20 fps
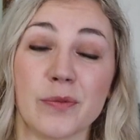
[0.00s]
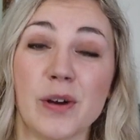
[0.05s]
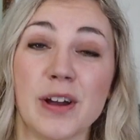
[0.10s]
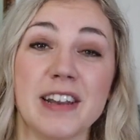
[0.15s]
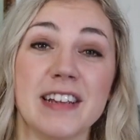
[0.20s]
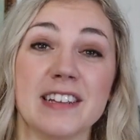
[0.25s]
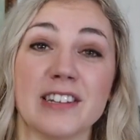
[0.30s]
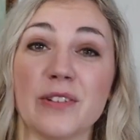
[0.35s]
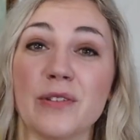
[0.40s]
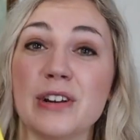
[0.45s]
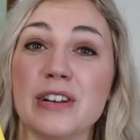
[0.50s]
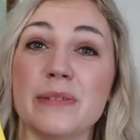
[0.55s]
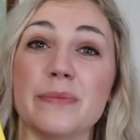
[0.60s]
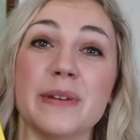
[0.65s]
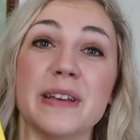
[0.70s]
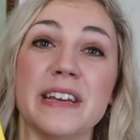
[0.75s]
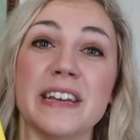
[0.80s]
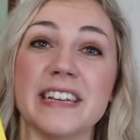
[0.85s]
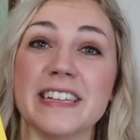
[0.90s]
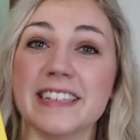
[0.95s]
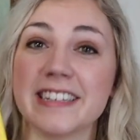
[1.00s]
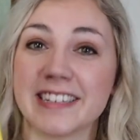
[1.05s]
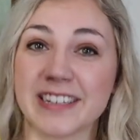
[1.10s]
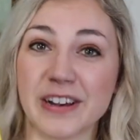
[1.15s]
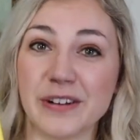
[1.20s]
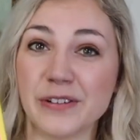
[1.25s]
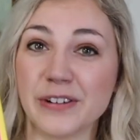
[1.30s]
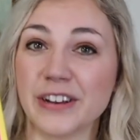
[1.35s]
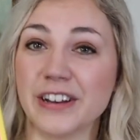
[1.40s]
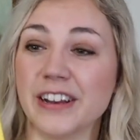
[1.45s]
one is going to be
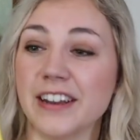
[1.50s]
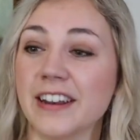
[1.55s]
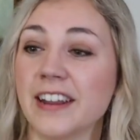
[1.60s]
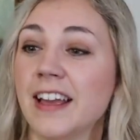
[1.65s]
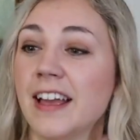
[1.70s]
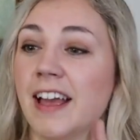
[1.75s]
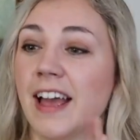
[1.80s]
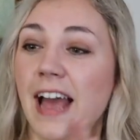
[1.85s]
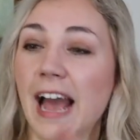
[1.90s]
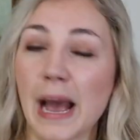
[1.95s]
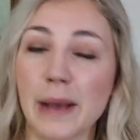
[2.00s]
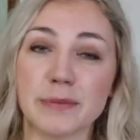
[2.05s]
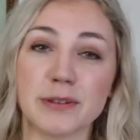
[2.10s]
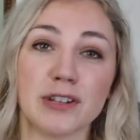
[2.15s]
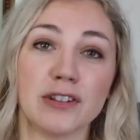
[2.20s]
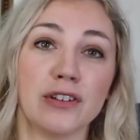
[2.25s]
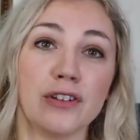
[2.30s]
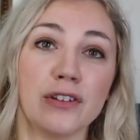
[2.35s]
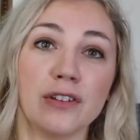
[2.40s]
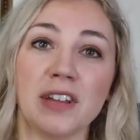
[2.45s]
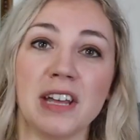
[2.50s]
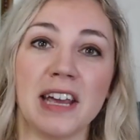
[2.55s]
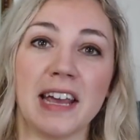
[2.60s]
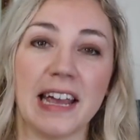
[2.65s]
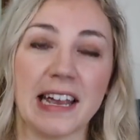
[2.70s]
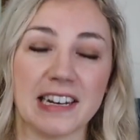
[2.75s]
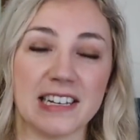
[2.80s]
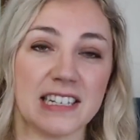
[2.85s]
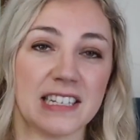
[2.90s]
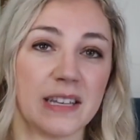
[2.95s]
so good absolutely
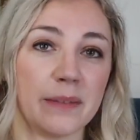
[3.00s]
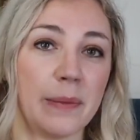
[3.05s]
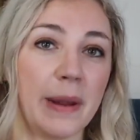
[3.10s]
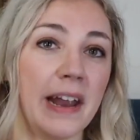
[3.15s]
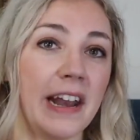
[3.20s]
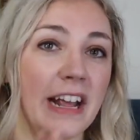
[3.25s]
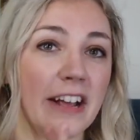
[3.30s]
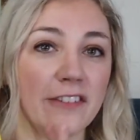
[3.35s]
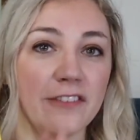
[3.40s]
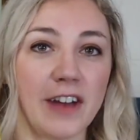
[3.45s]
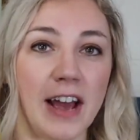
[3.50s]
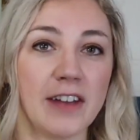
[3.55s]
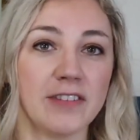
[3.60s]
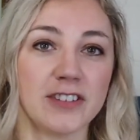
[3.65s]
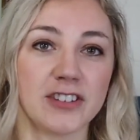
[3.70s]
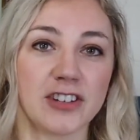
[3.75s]
anticipating five